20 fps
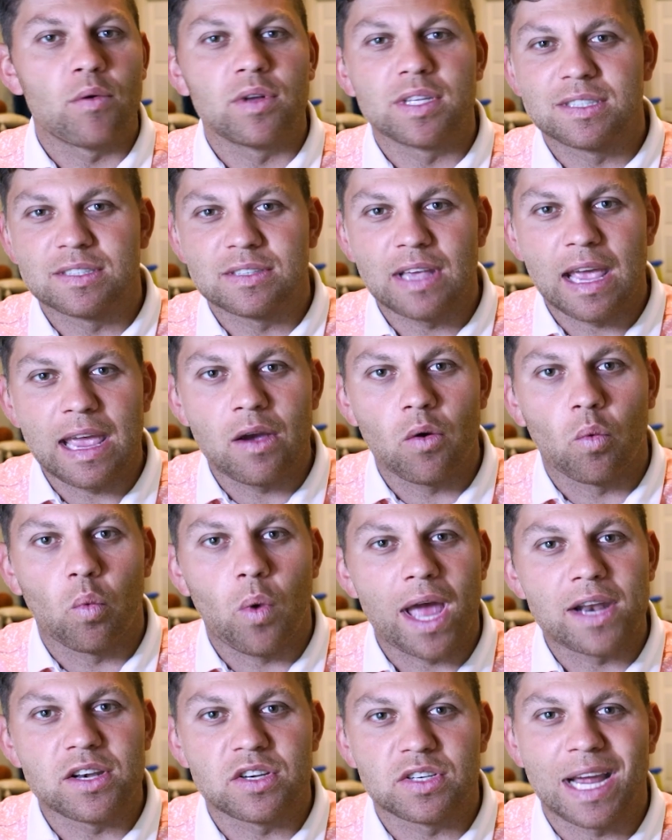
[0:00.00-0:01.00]
would say,
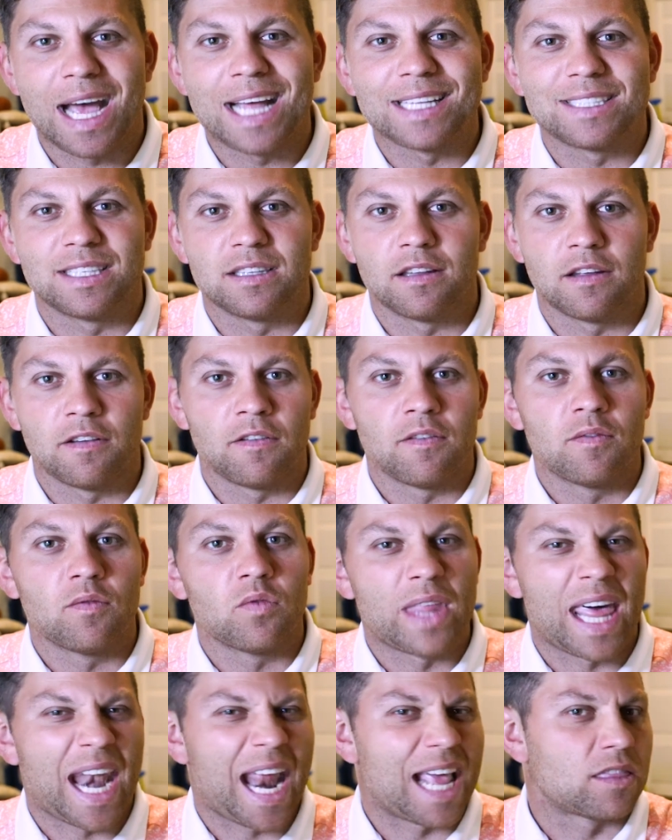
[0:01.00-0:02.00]
wedge shots
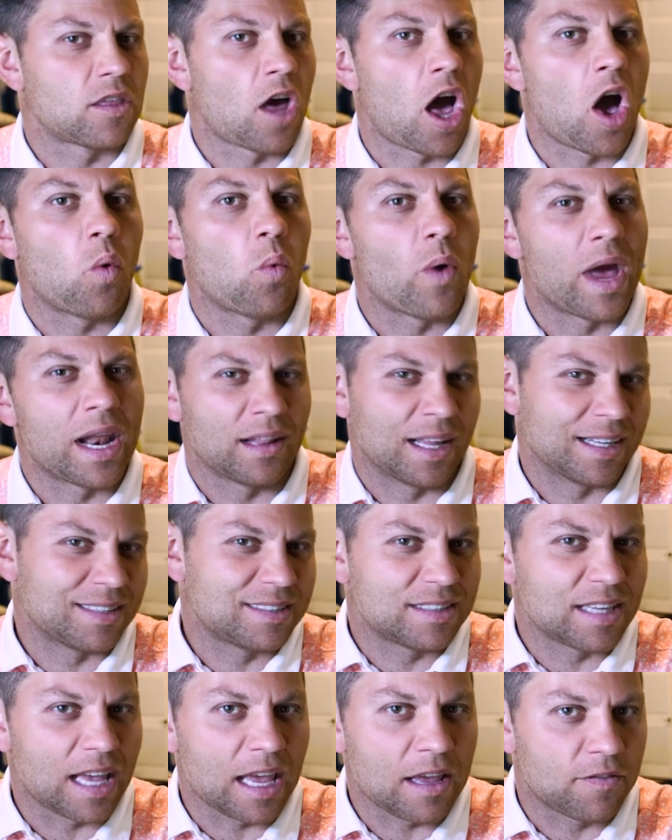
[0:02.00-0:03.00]
that I thought went, let's
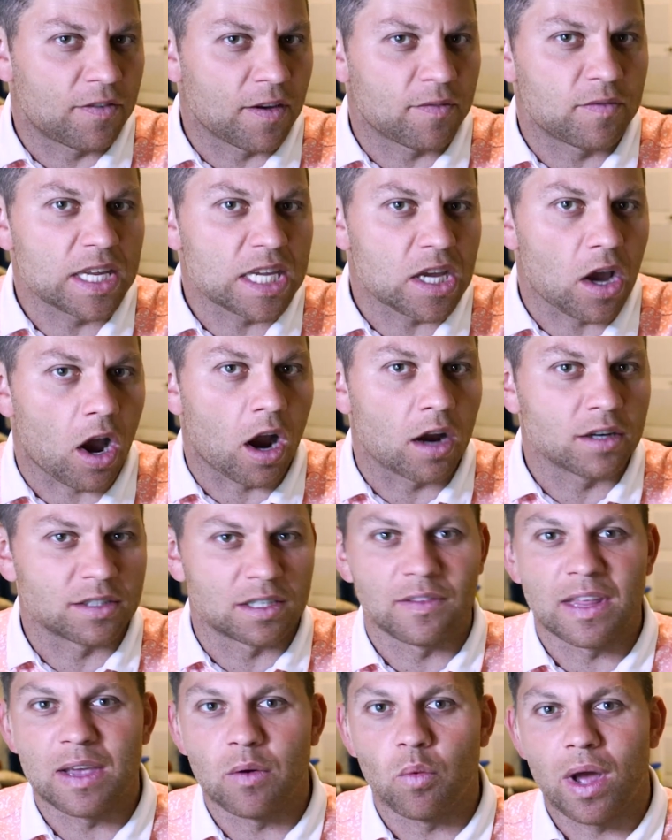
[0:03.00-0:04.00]
say, 50 yards,
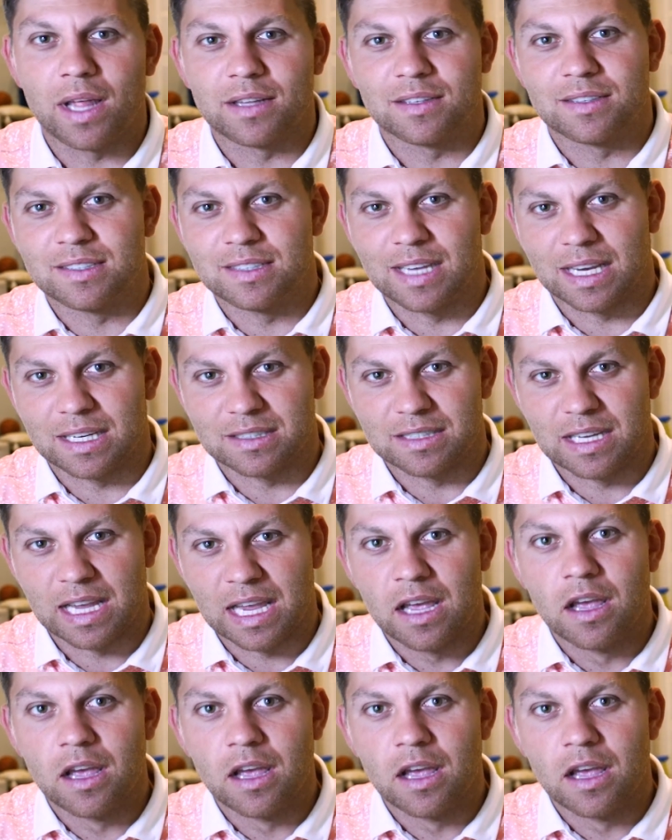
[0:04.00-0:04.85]
and they went 60.